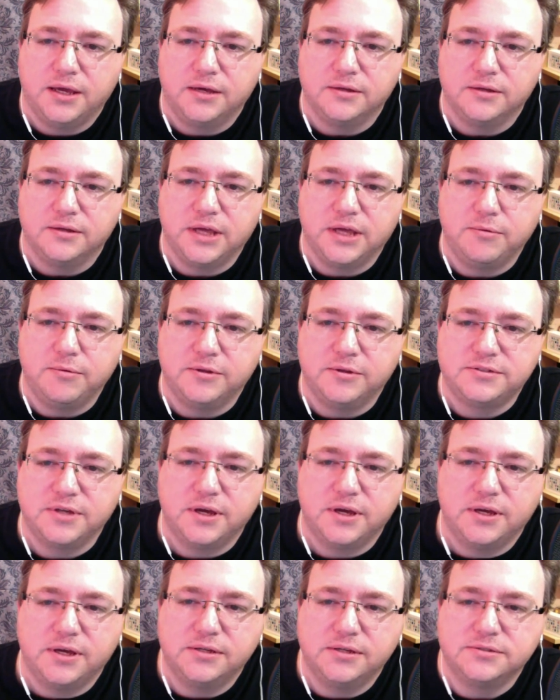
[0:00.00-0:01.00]
Damien
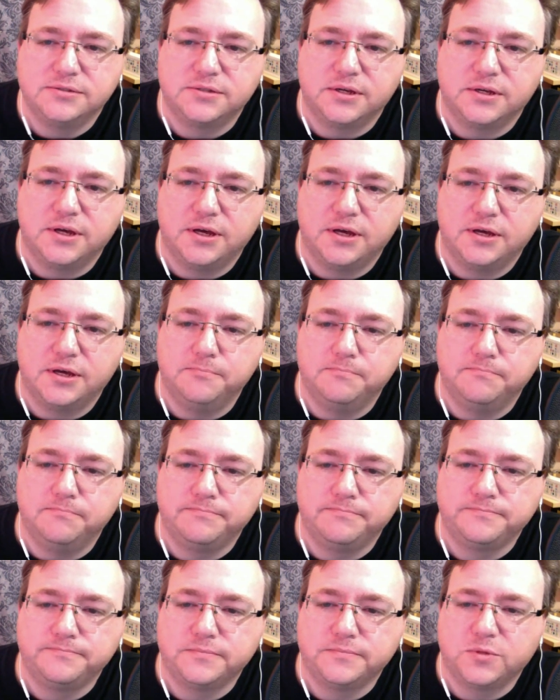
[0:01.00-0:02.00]
says, well,
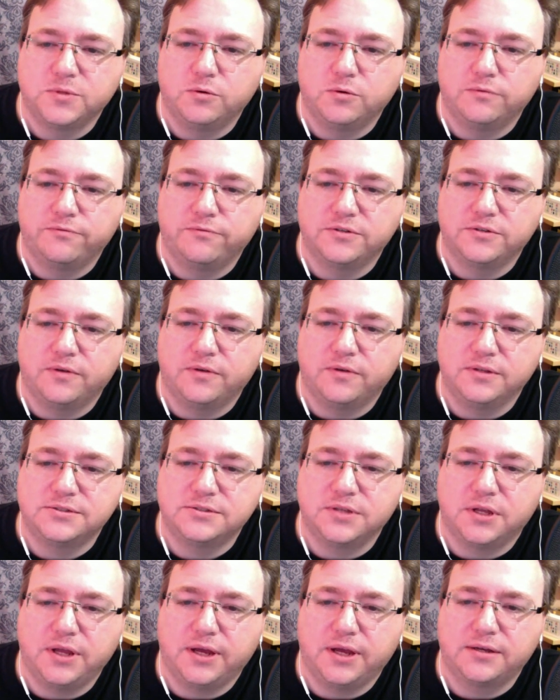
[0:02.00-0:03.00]
first of all, let's
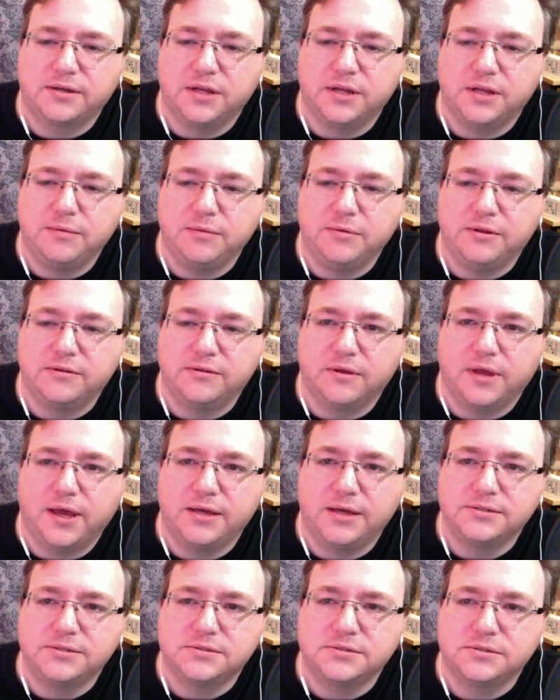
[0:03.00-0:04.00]
select Damien's
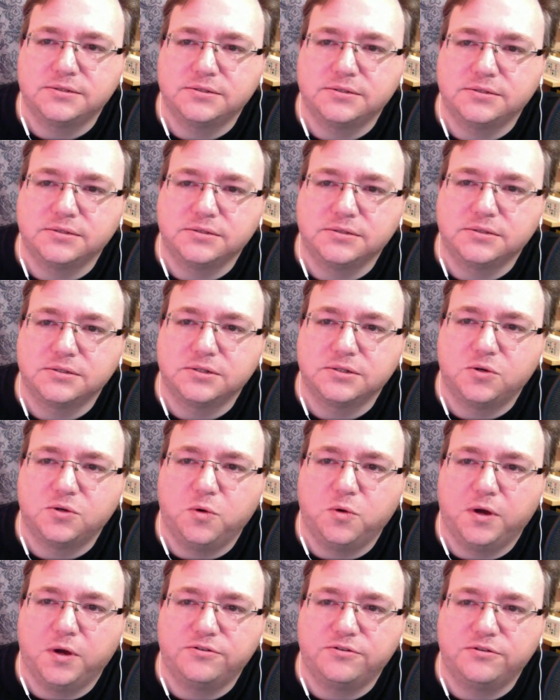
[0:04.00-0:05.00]
last
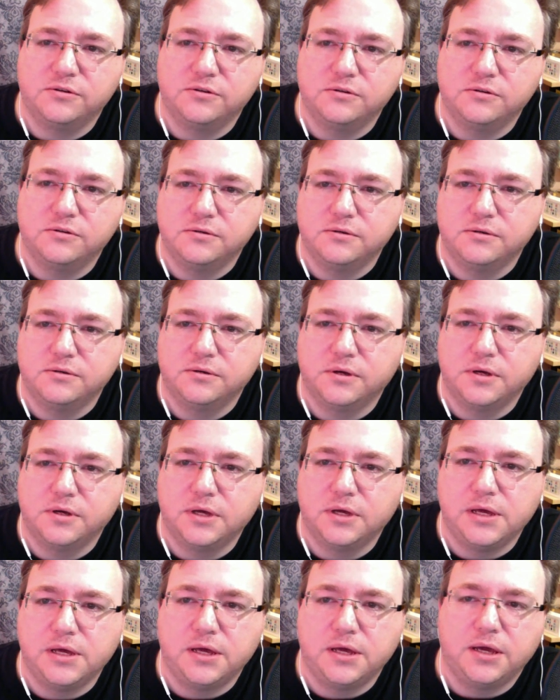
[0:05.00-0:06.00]
question.
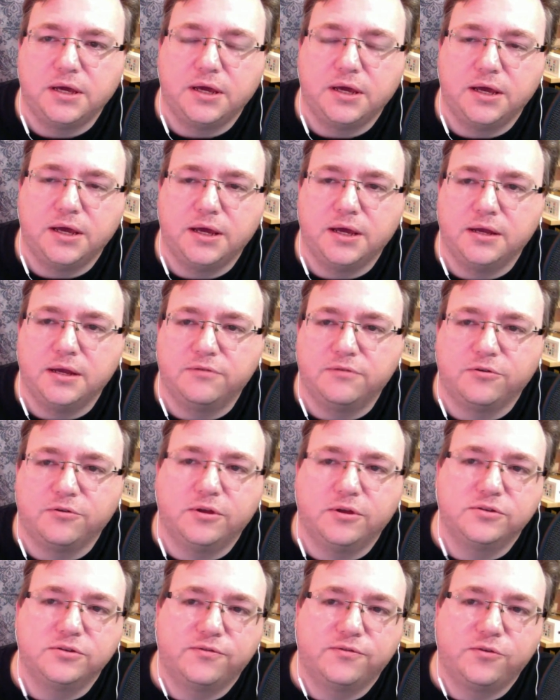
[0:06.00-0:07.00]
And for
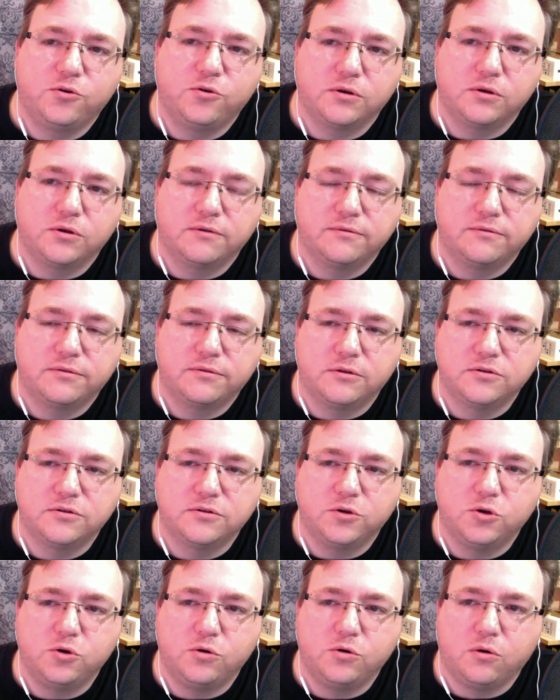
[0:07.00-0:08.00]
those of
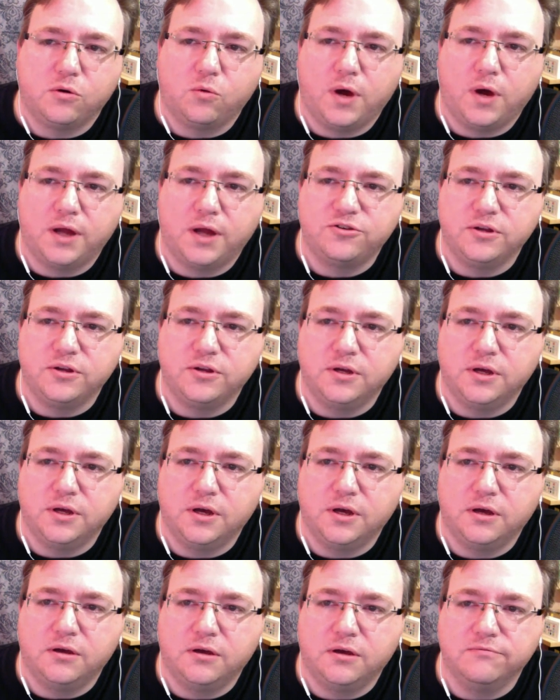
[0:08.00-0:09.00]
you who are watching
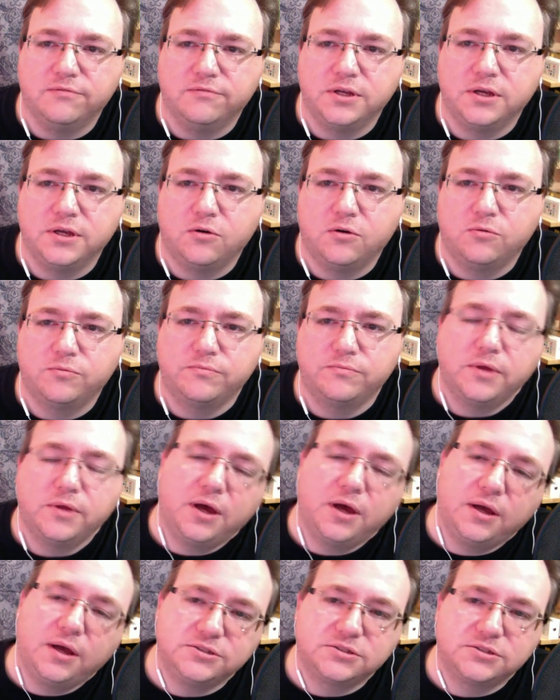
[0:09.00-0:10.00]
on video,
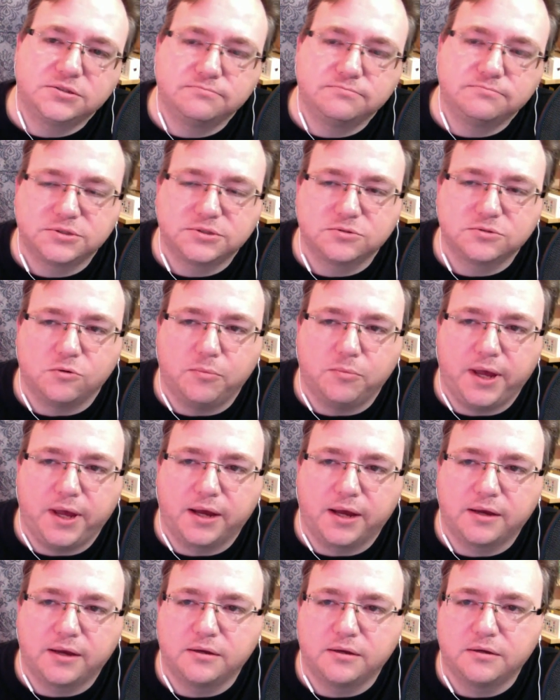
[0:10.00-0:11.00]
just scroll
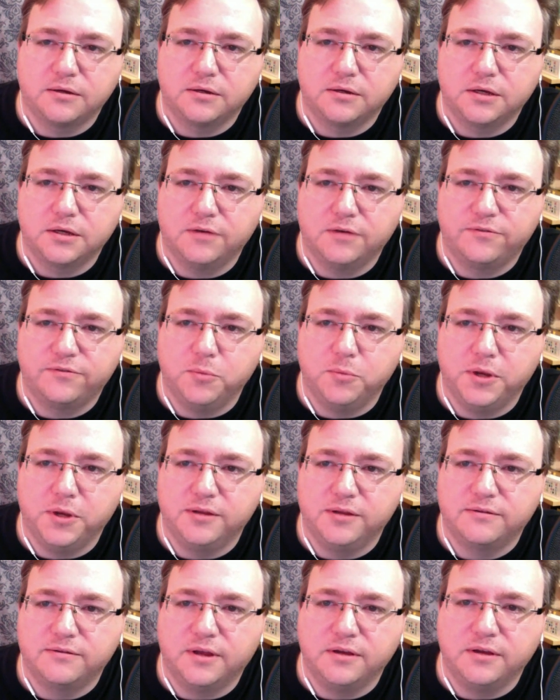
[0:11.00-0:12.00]
back a few
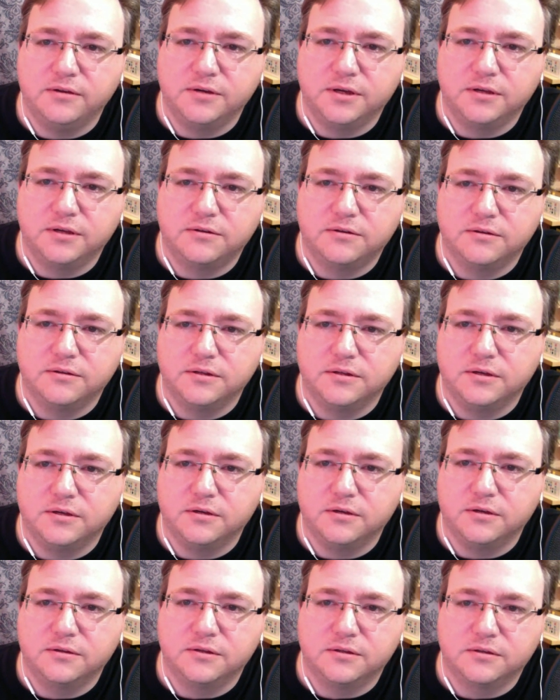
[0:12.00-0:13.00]
minutes, and you'll get to
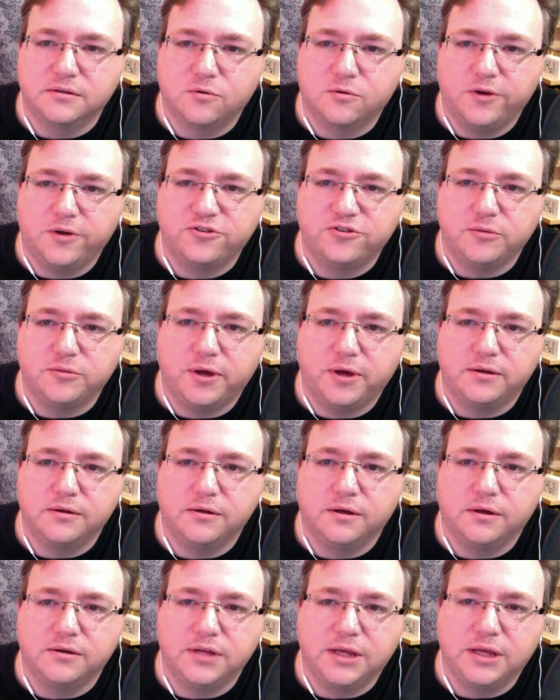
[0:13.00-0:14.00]
the question about
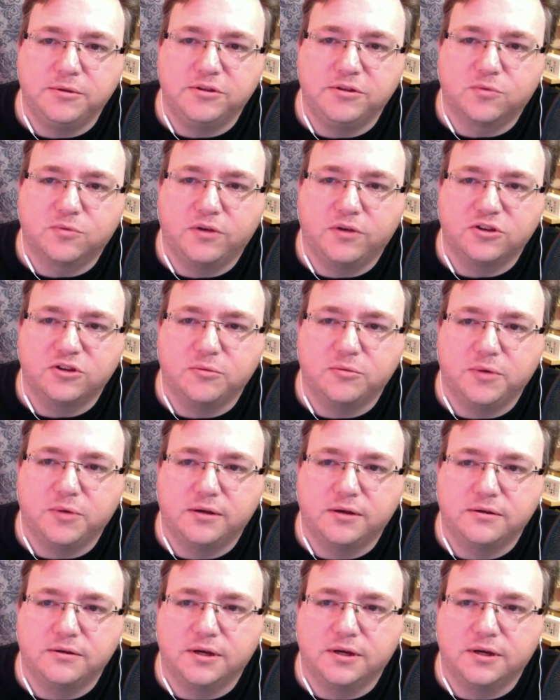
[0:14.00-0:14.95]
Damien's question about